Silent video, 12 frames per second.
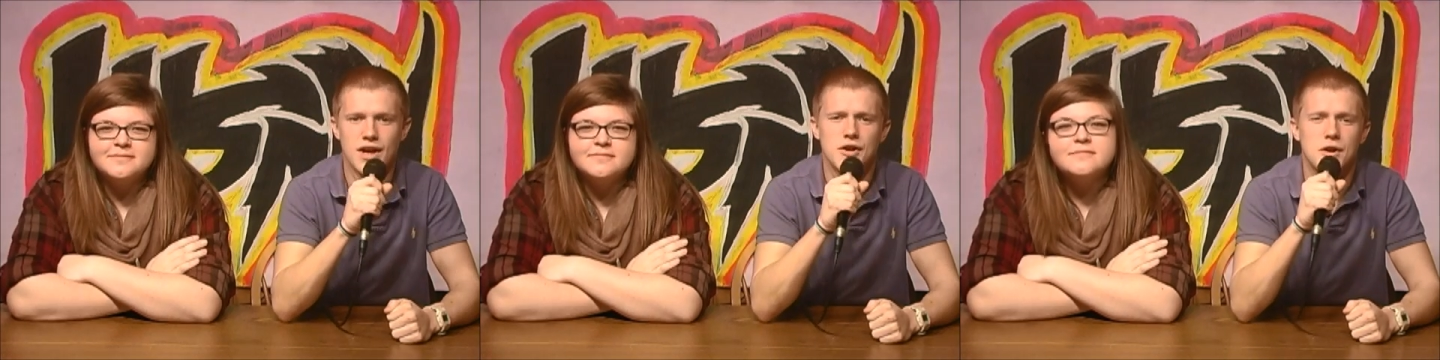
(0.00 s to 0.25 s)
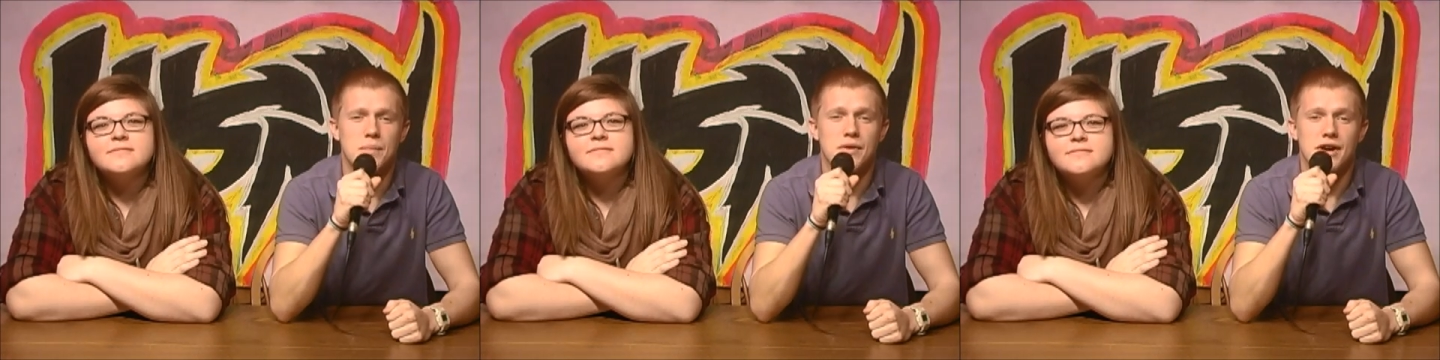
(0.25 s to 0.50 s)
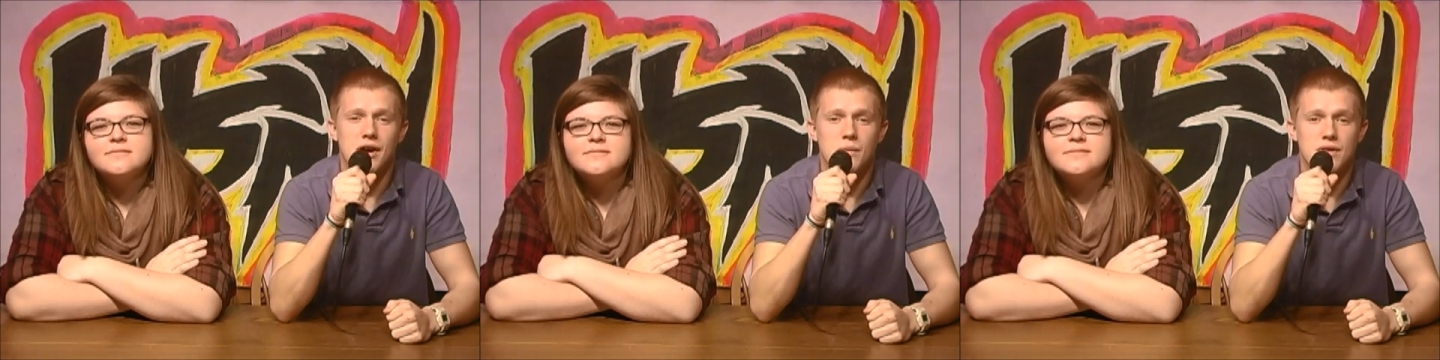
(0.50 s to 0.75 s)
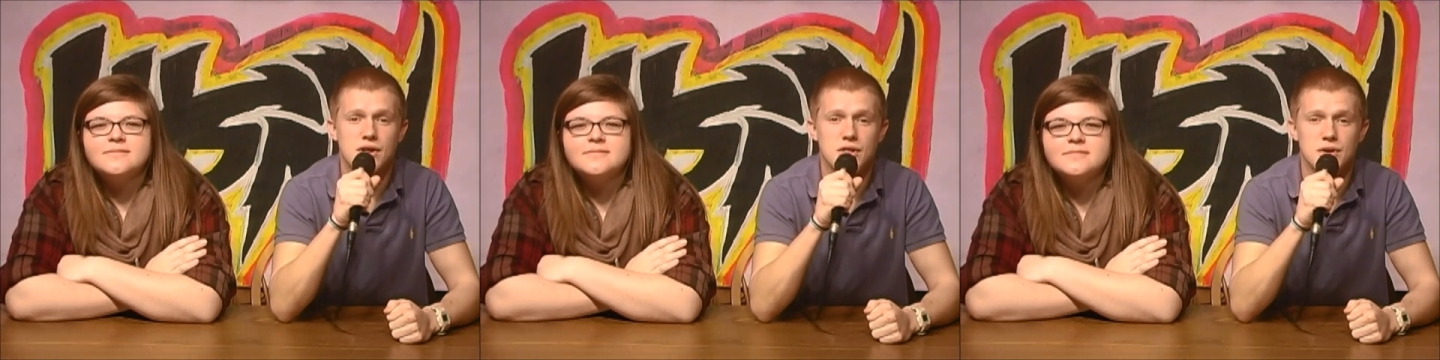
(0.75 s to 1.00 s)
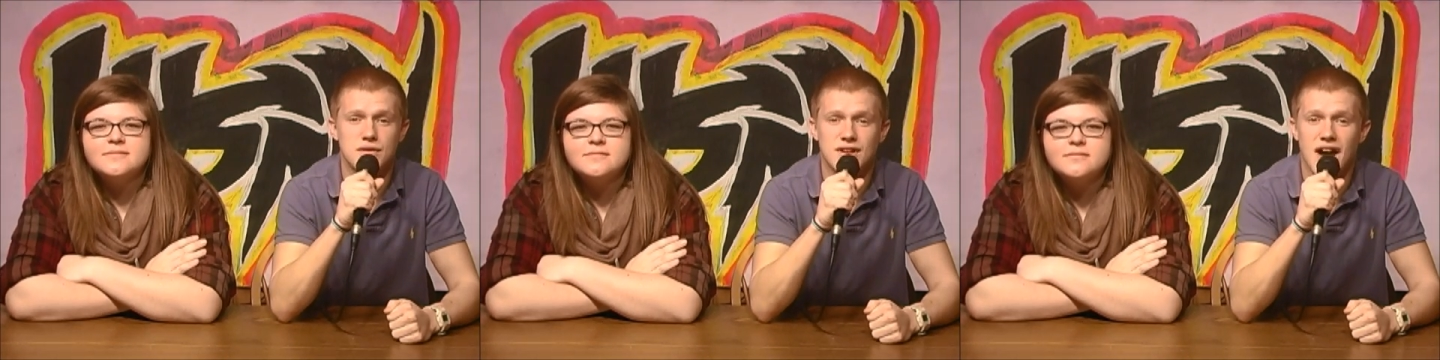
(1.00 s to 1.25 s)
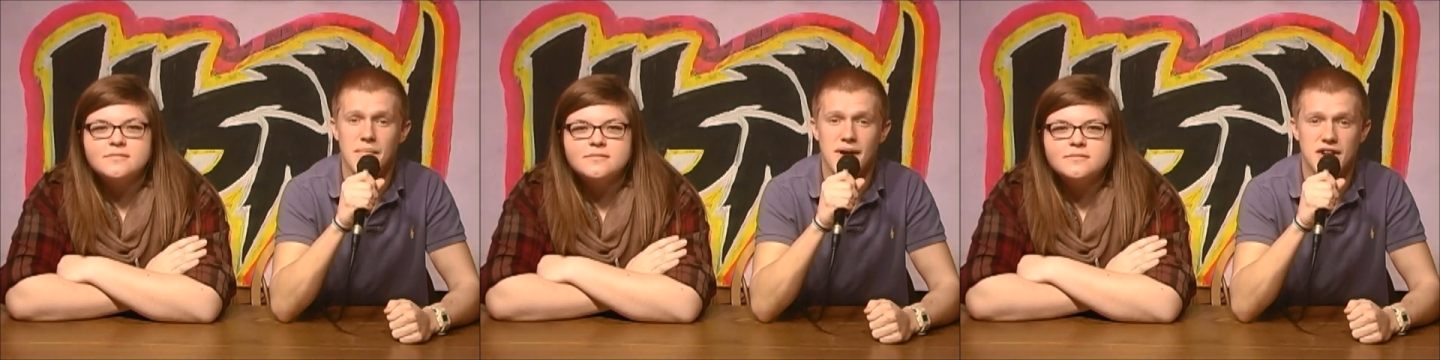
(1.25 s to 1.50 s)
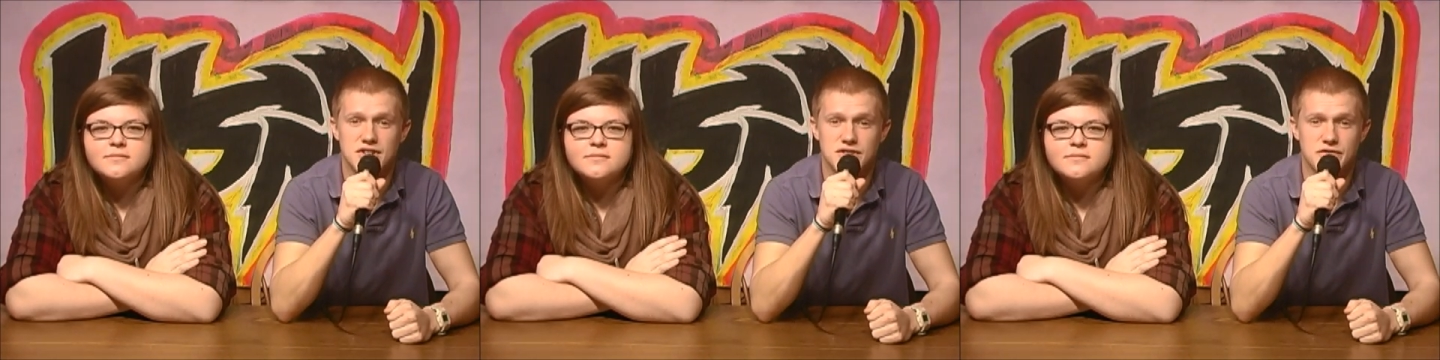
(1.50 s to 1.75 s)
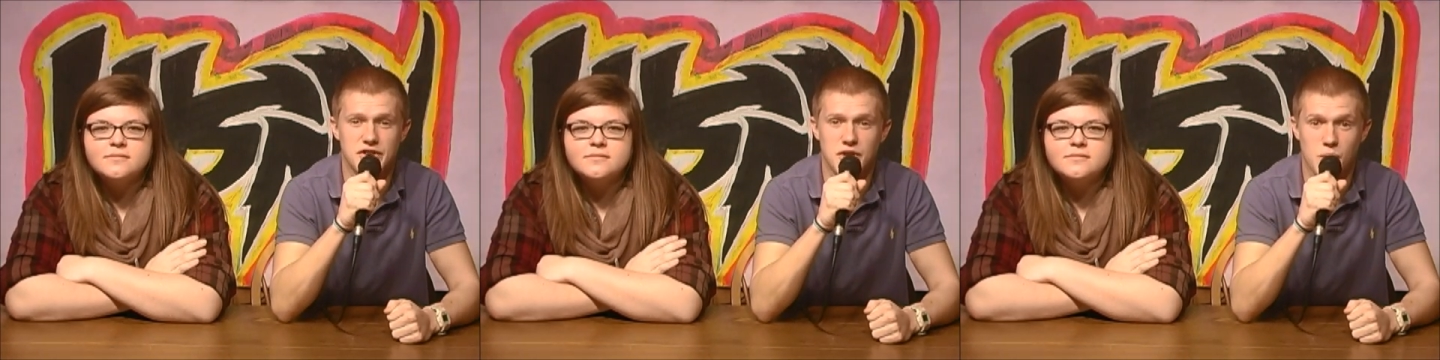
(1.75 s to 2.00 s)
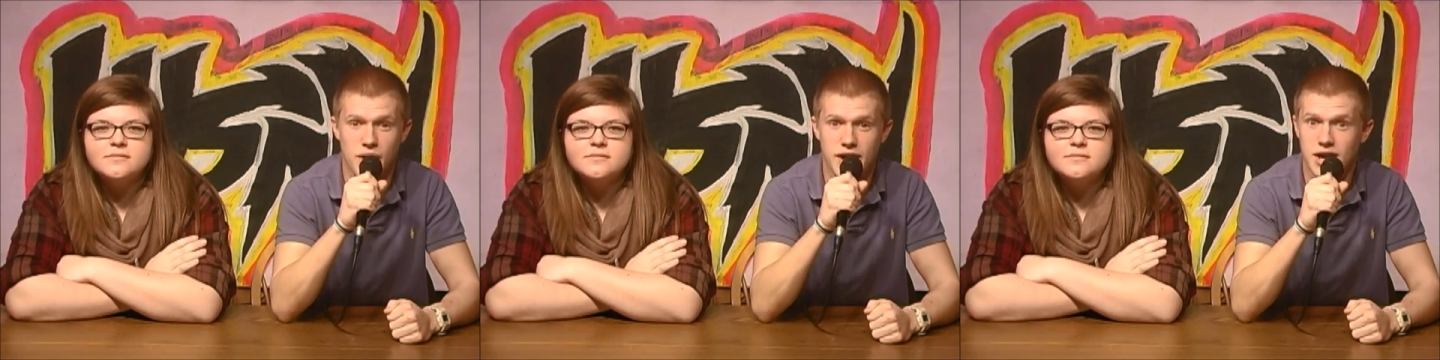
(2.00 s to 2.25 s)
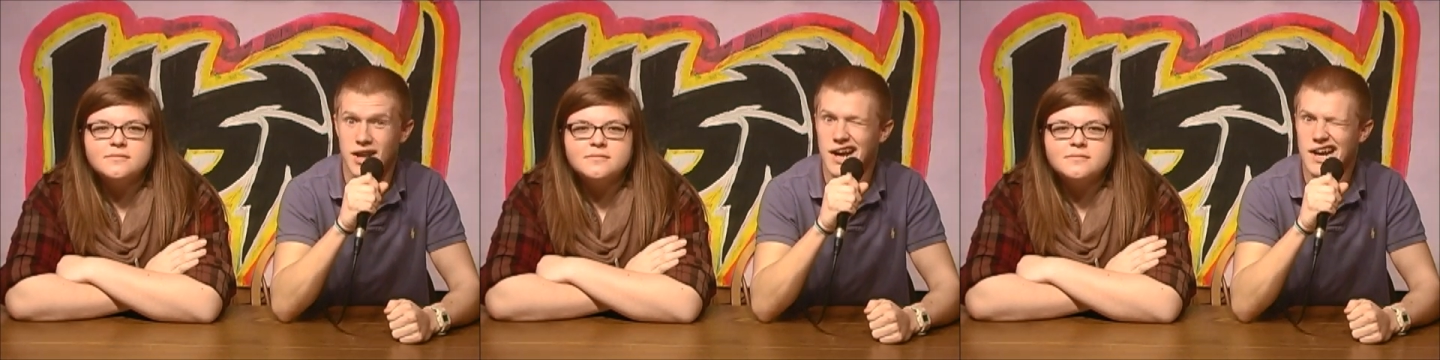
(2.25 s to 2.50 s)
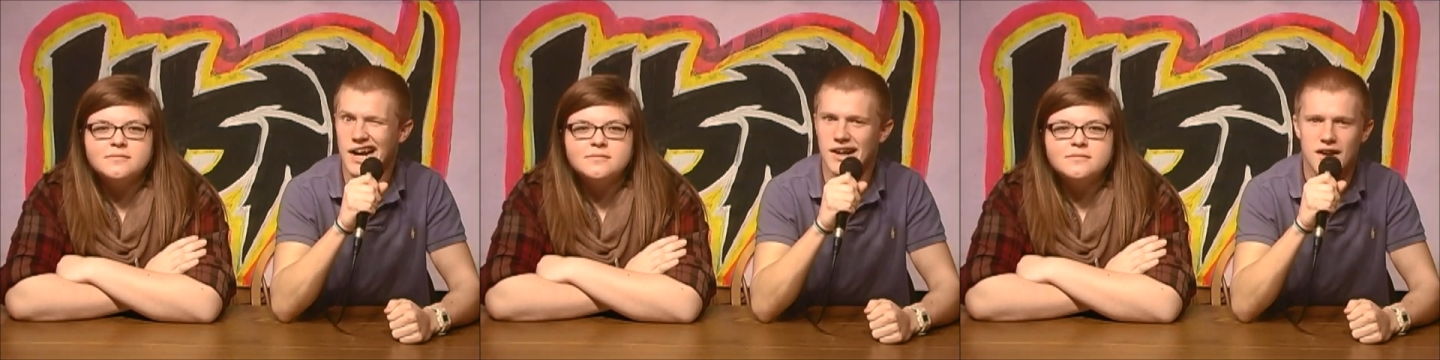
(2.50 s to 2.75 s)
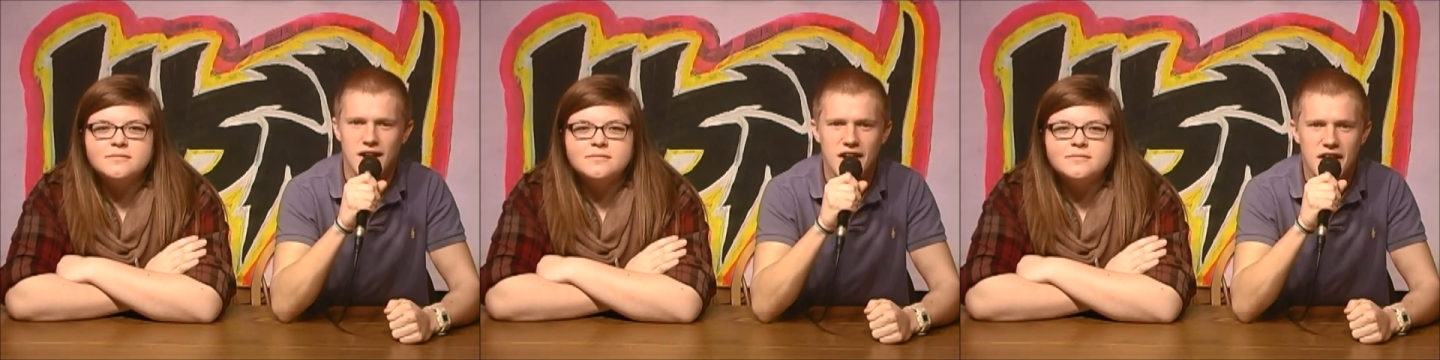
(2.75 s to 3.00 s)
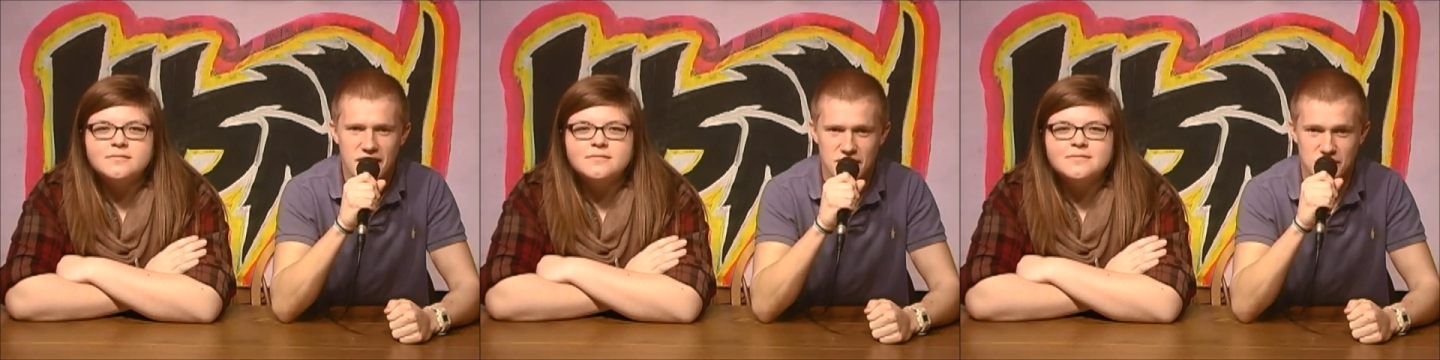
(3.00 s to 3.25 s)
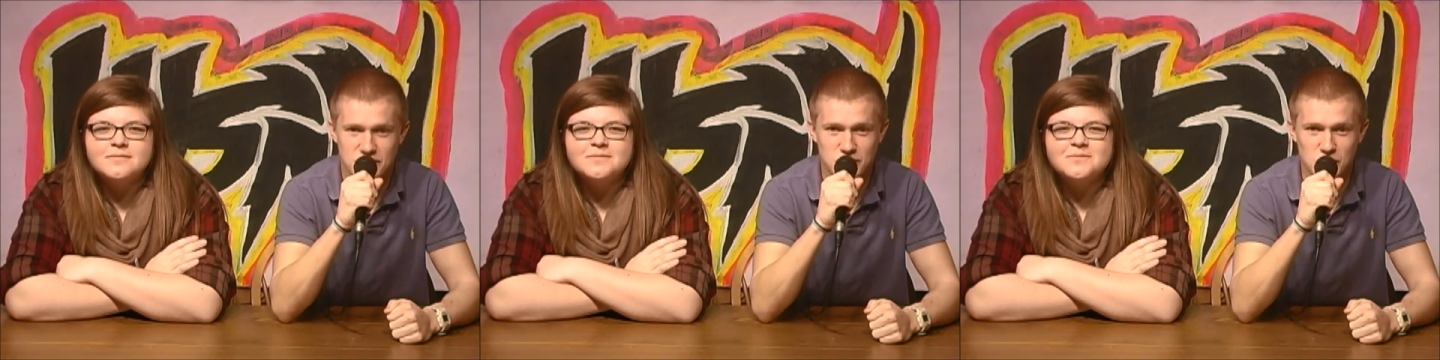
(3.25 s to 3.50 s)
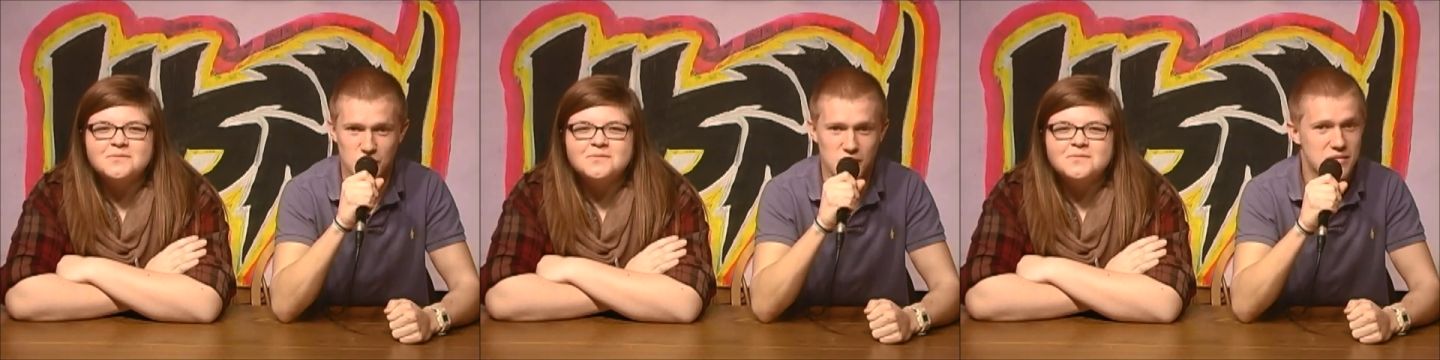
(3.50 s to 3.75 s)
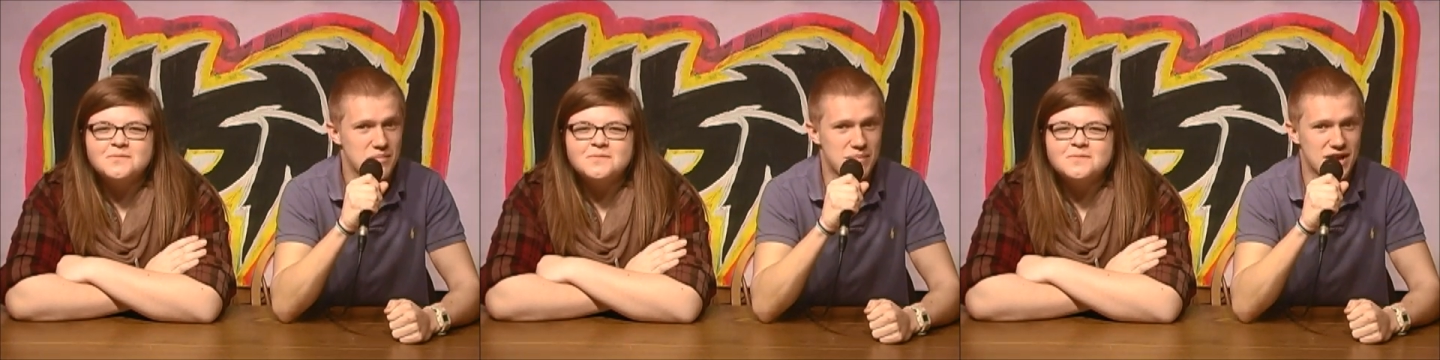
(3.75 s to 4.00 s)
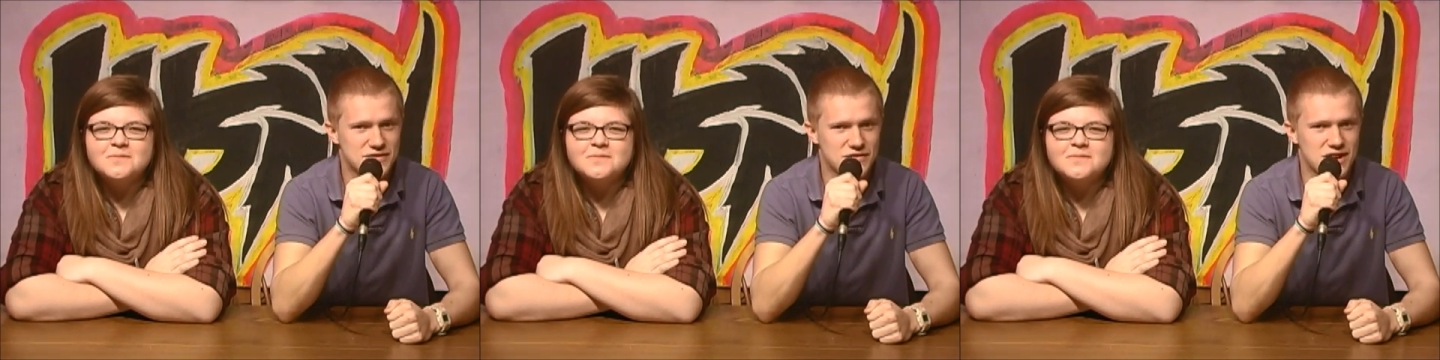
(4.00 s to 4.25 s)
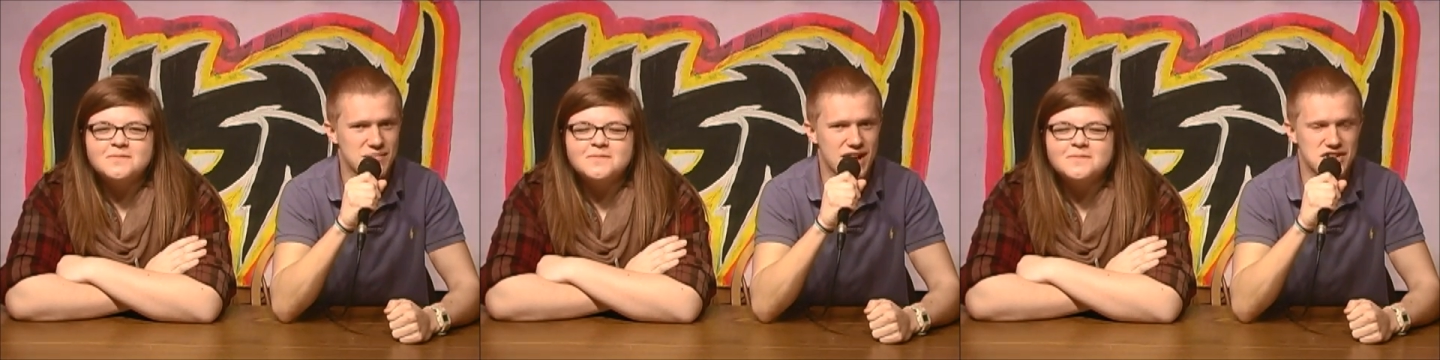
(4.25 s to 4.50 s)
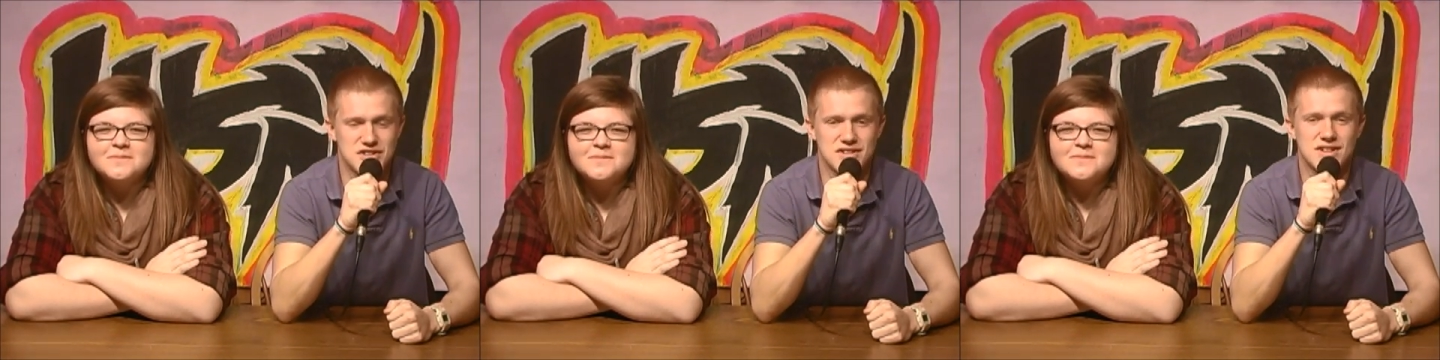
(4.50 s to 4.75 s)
Speaker 1: Your printout will include top matches for your Wade, for the school, best friend matches,